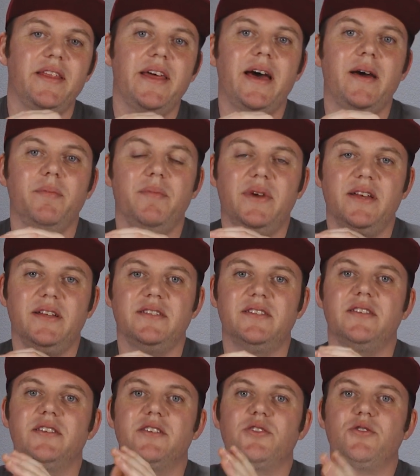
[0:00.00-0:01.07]
that
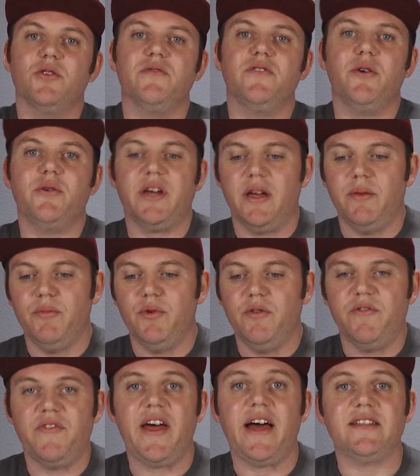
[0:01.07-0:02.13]
means the servo can
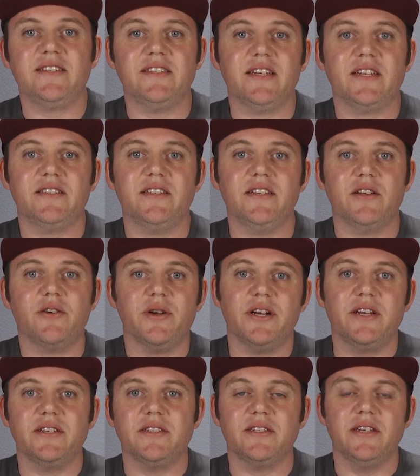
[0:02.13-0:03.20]
move that 60
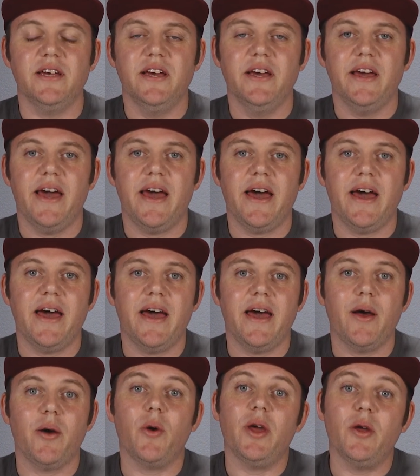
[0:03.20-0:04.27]
degrees
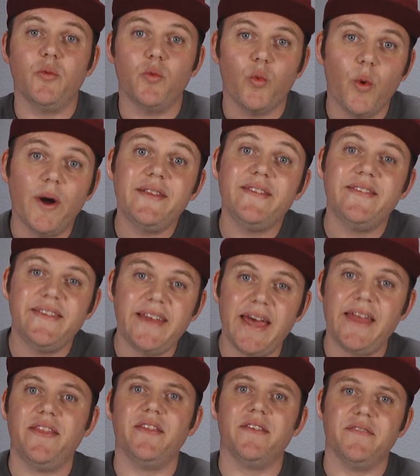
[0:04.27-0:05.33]
uh, in one
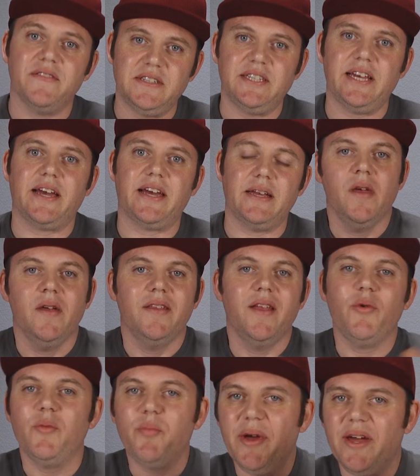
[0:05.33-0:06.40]
tenth of a second.
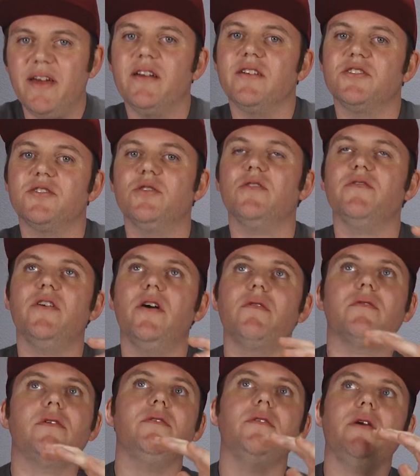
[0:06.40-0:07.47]
Now when picking a
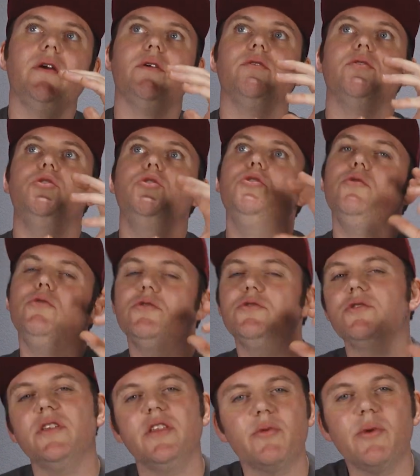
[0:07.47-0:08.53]
servo,
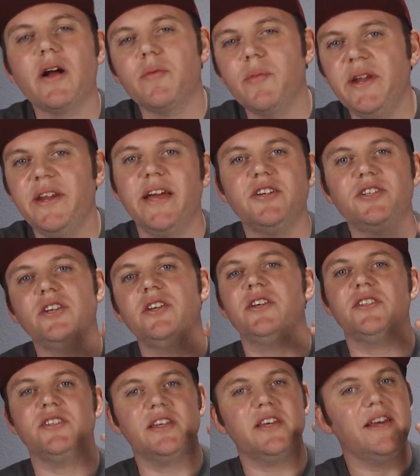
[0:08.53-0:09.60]
usually the recommendation
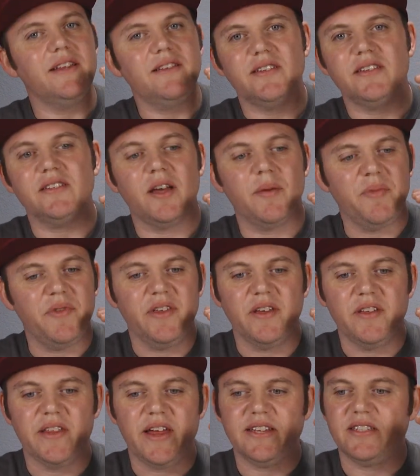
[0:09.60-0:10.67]
is to get
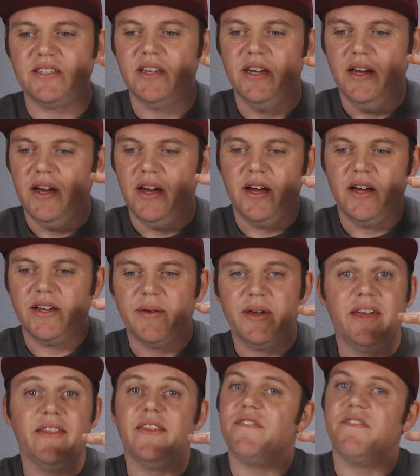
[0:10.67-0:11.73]
something that's, uh, you
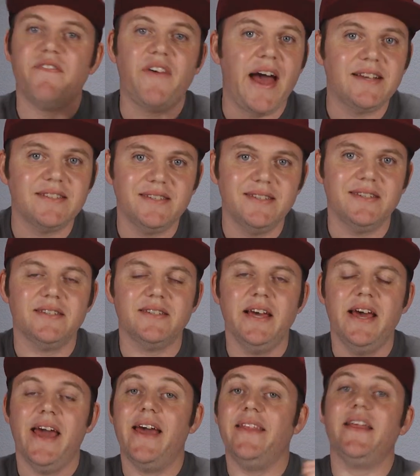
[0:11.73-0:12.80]
get the fastest
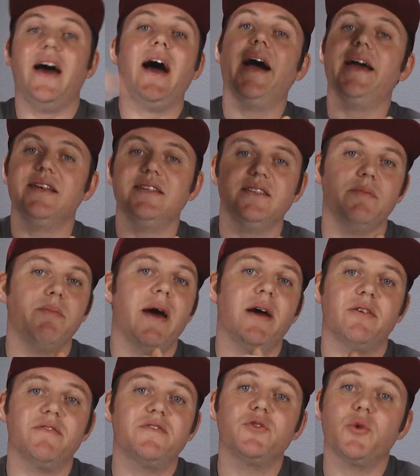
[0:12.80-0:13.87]
and the highest
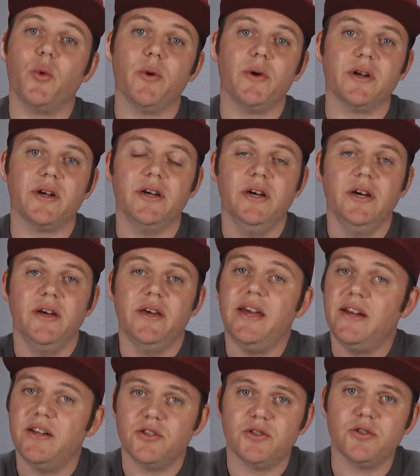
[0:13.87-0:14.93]
amount of torque
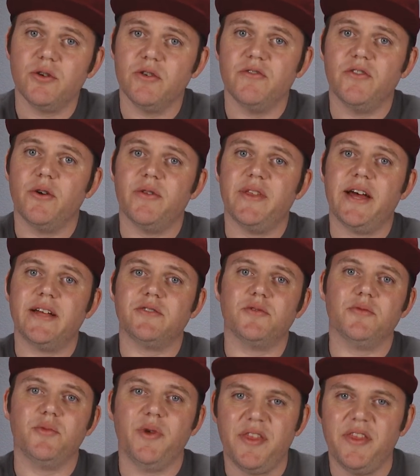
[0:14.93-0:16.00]
in a servo
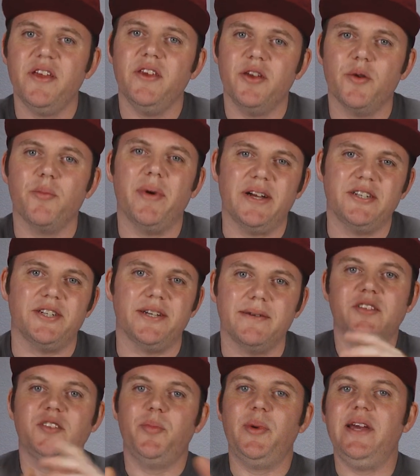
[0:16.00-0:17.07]
that's within your
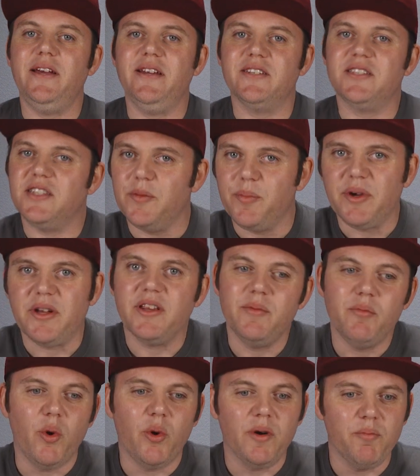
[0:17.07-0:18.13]
budget. Speed is typically
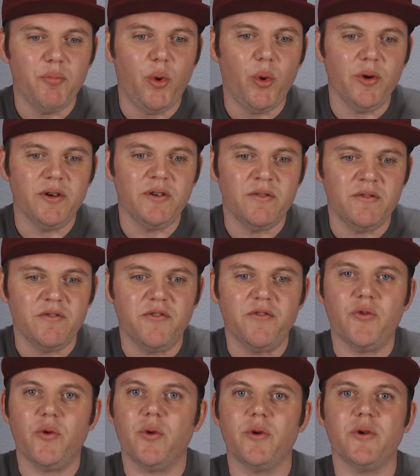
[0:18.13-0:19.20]
more important
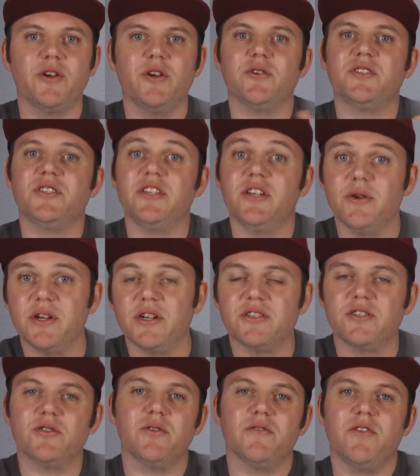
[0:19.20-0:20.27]
for your steering
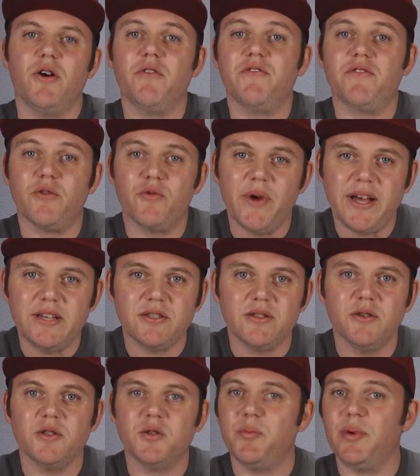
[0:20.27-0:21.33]
servo for
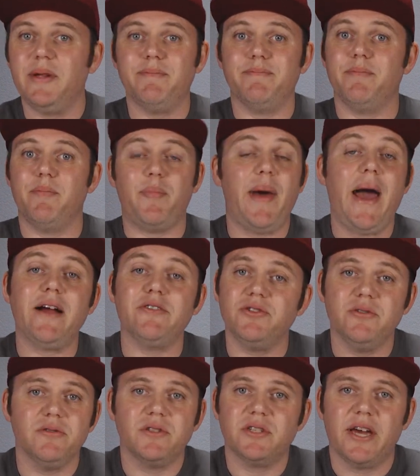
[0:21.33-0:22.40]
racers, but
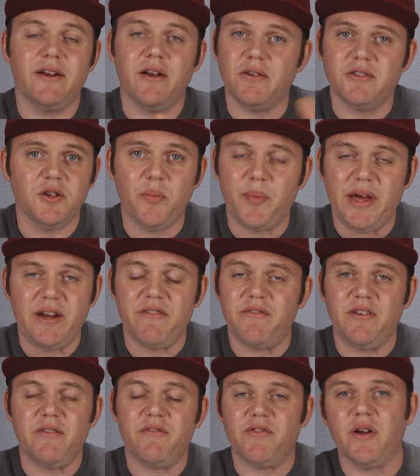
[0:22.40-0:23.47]
bashers can also
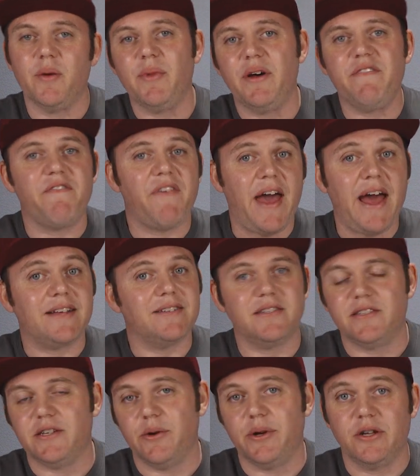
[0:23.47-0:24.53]
benefit from a fast
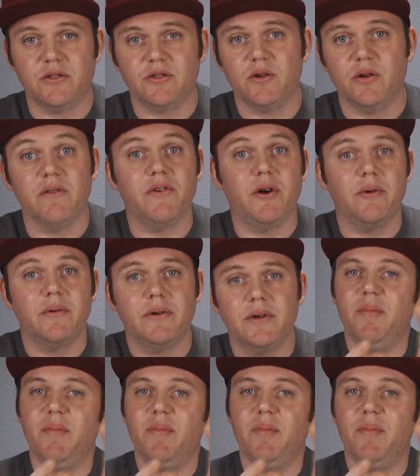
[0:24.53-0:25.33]
steering servo.